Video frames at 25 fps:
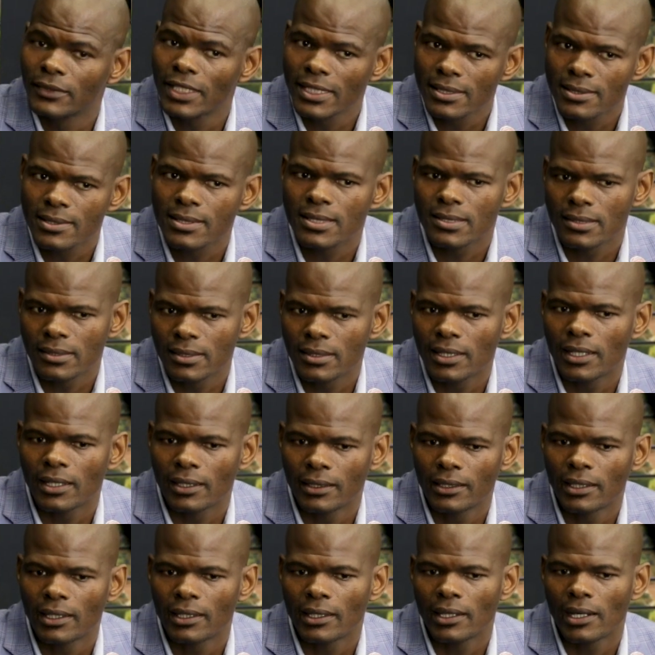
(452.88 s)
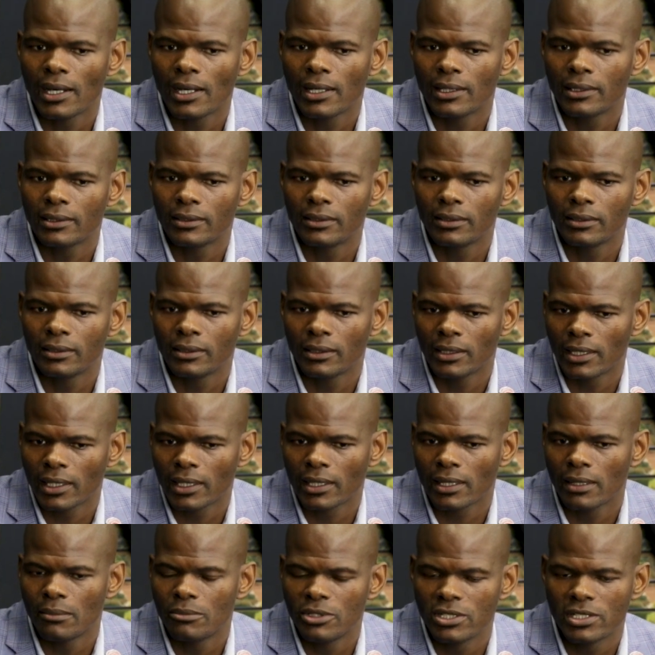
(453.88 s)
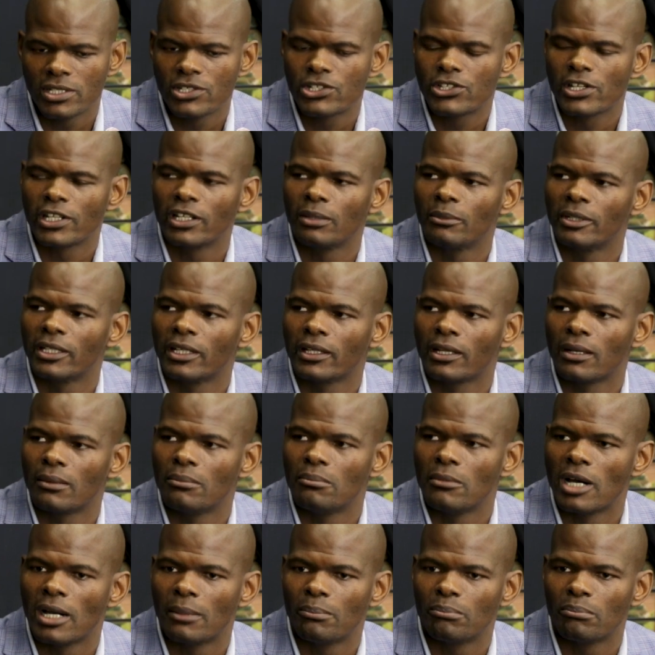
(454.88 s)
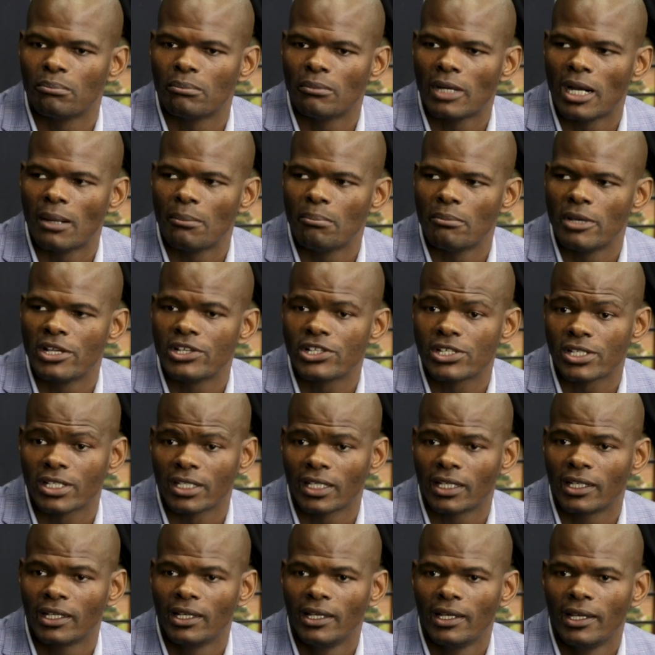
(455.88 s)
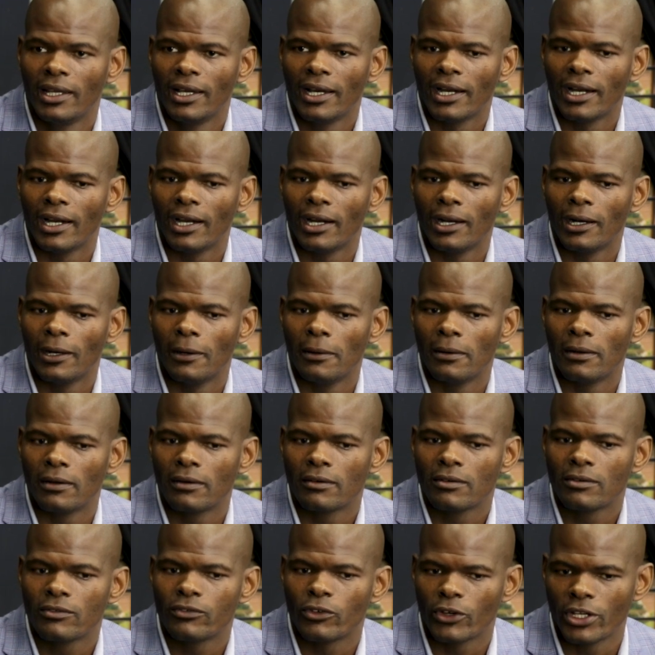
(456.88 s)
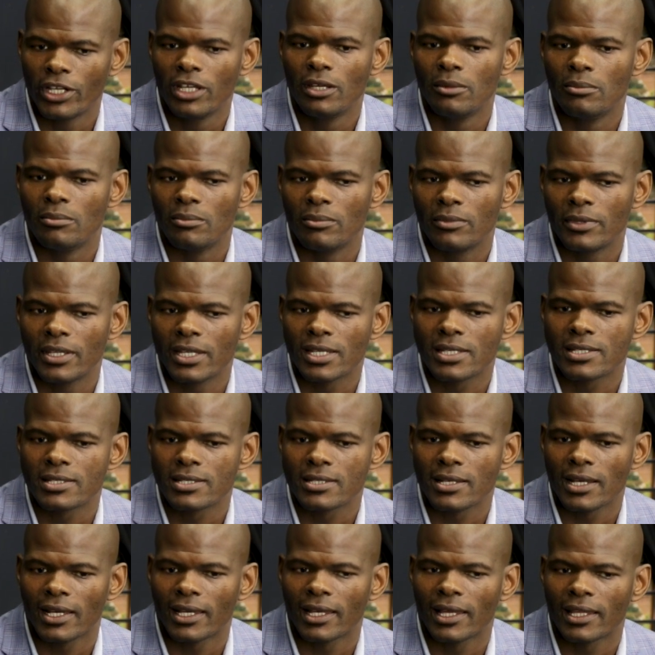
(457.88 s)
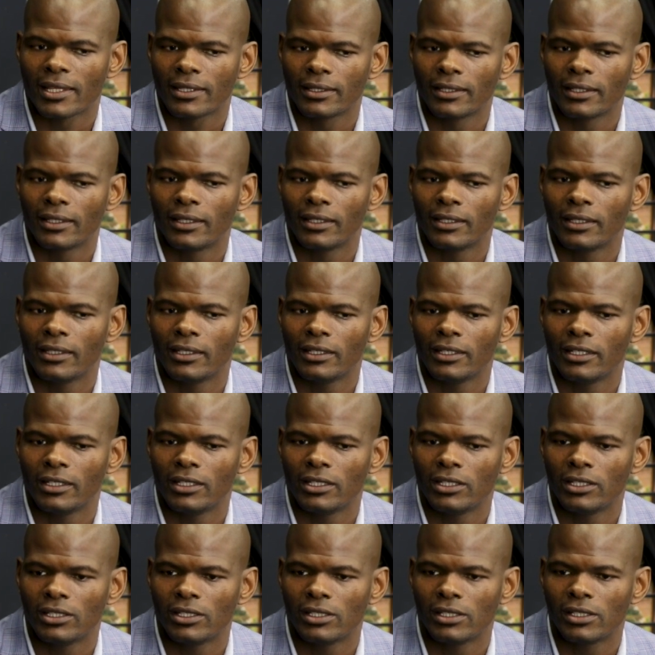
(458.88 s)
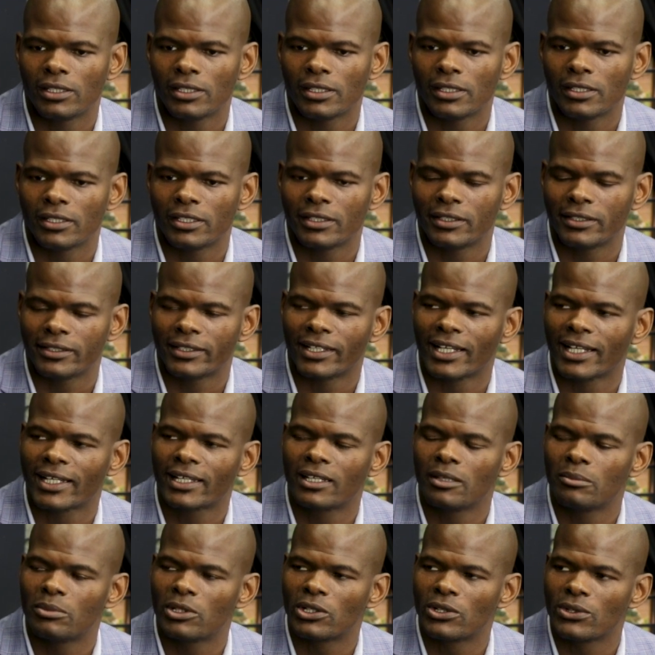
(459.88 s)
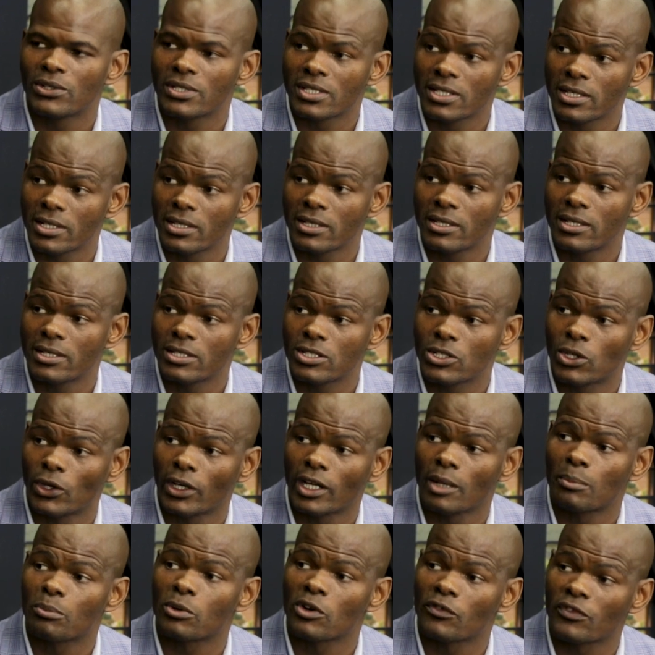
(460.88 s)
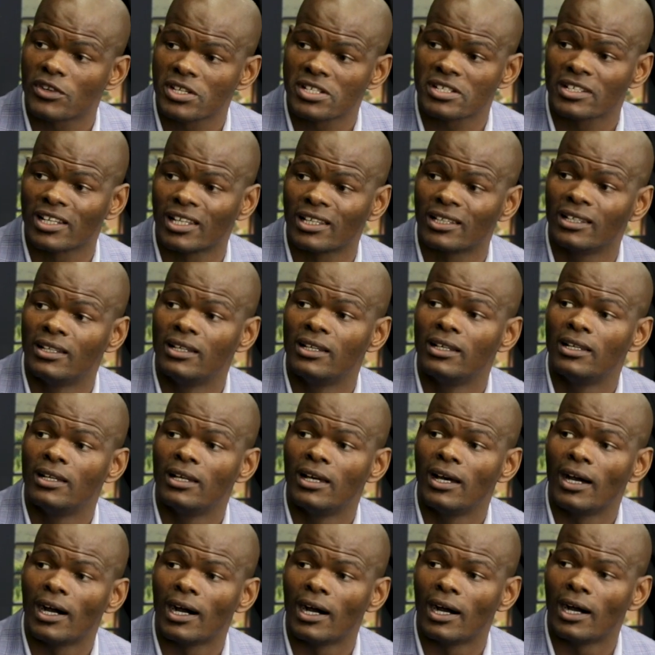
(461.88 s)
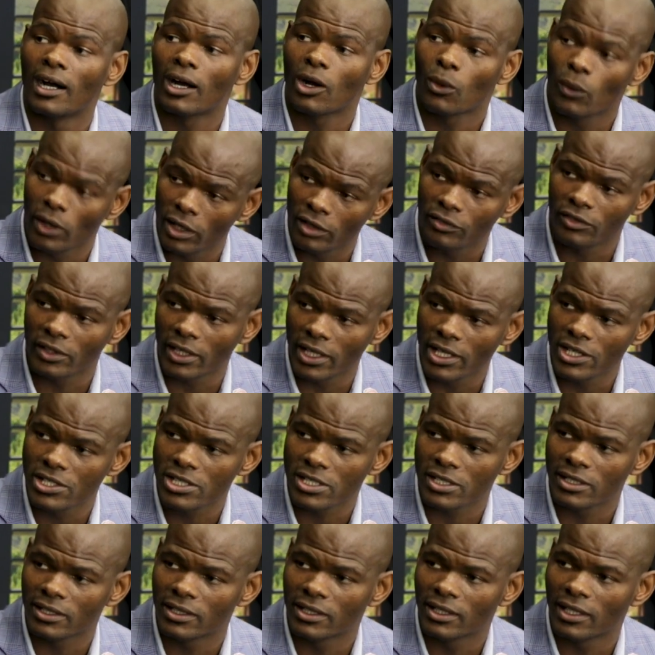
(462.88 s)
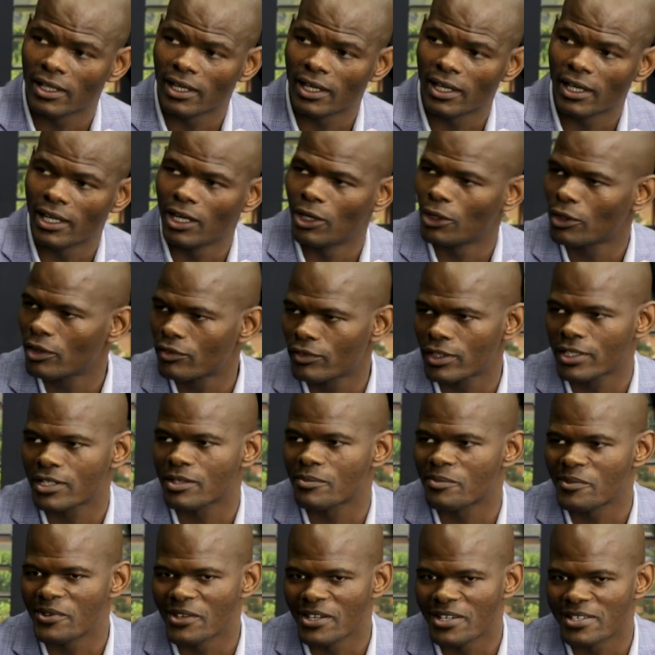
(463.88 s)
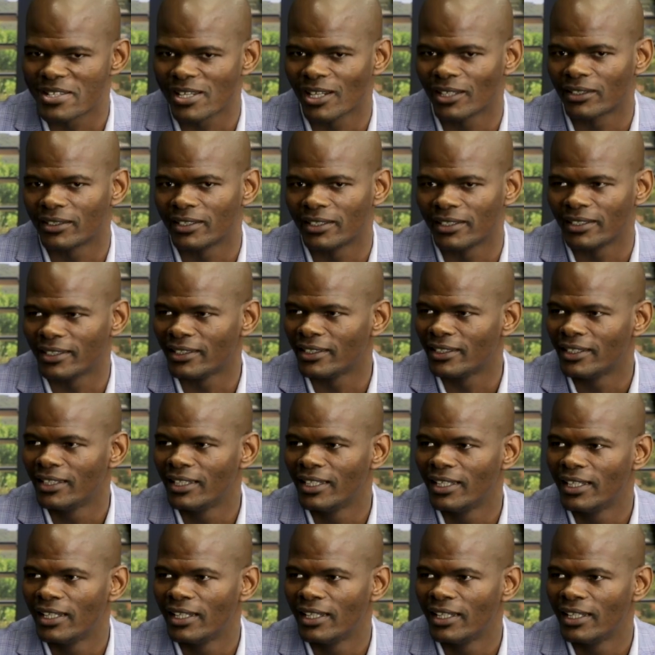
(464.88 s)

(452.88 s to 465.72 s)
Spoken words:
Yes, this gentleman that I'm mentioning, for him, yes, I think he's lucky because he's got a professional qualification. A lot of entrepreneurs out there,